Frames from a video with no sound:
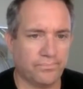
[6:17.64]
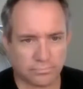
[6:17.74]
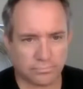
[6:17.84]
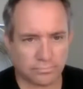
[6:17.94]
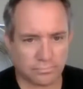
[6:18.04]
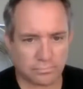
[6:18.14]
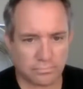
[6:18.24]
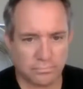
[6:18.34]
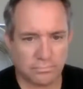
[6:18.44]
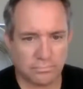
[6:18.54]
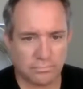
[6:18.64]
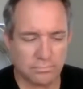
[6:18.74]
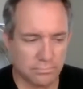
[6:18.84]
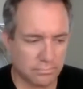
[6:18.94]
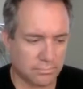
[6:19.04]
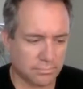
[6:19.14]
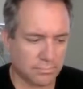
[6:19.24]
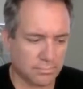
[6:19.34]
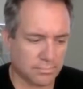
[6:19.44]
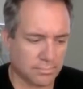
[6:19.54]

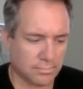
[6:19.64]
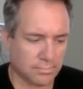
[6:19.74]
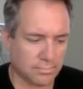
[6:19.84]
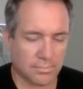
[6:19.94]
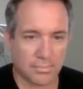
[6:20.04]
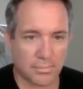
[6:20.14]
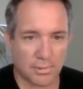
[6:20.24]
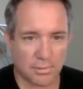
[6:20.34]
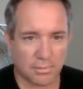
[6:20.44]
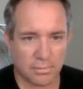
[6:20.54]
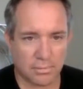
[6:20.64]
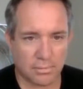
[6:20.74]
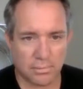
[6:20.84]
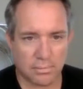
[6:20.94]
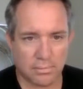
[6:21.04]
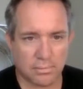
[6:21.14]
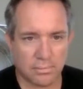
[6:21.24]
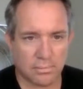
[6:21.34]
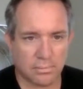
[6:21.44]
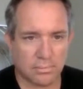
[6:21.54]

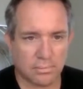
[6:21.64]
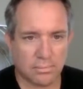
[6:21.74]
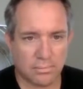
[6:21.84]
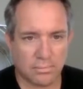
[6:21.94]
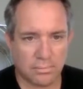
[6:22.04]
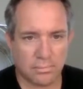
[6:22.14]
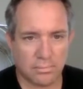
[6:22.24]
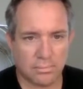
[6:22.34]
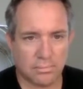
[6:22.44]
(silent)